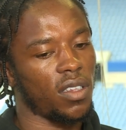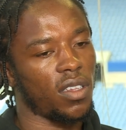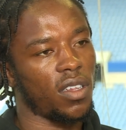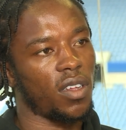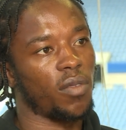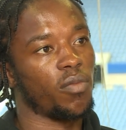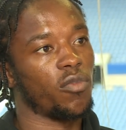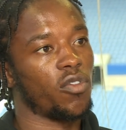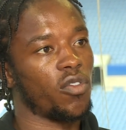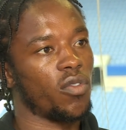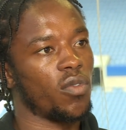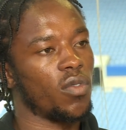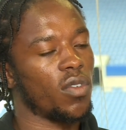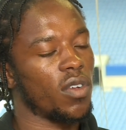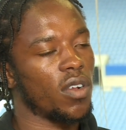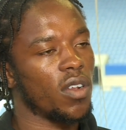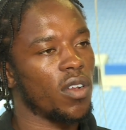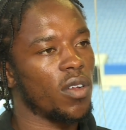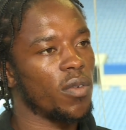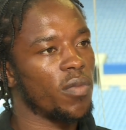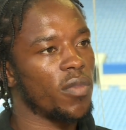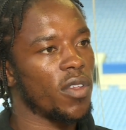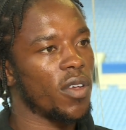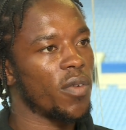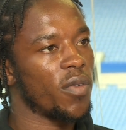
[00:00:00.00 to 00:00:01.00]
I'm sure the
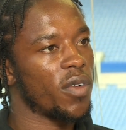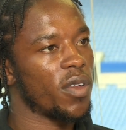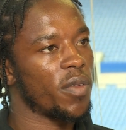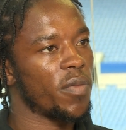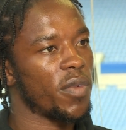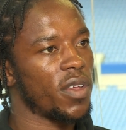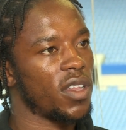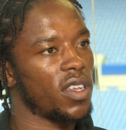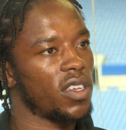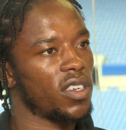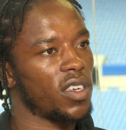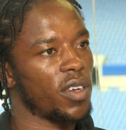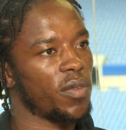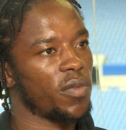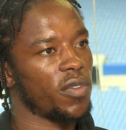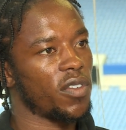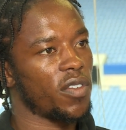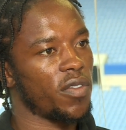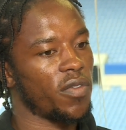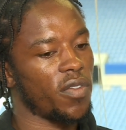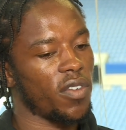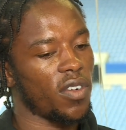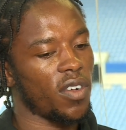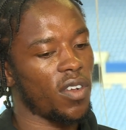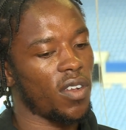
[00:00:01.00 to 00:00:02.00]
club, they want to be in the
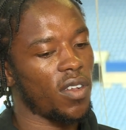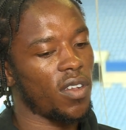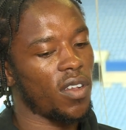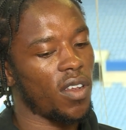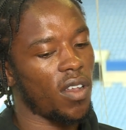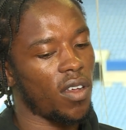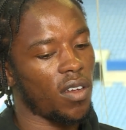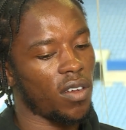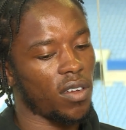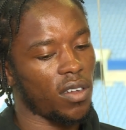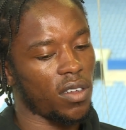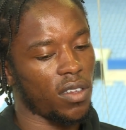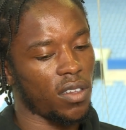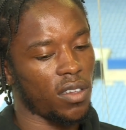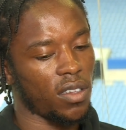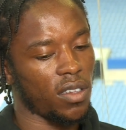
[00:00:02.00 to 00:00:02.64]
Championship for long.